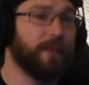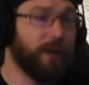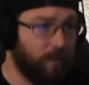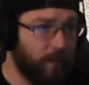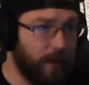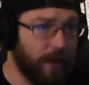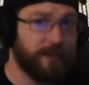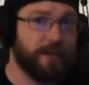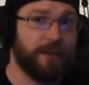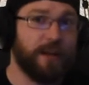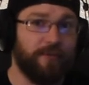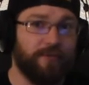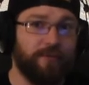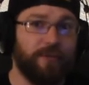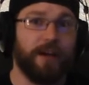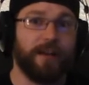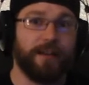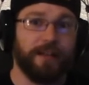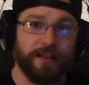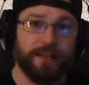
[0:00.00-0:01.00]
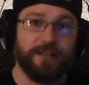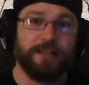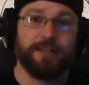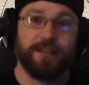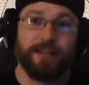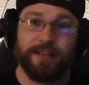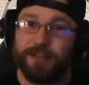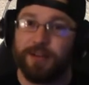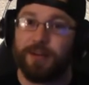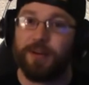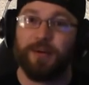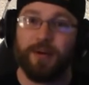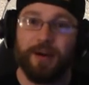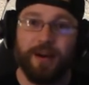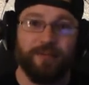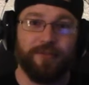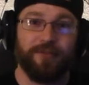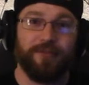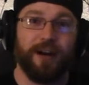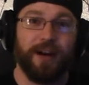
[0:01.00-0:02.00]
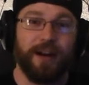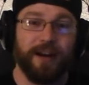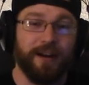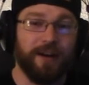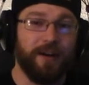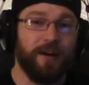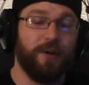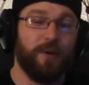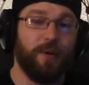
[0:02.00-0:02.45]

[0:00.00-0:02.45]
watch that fight. That's that's a great fight.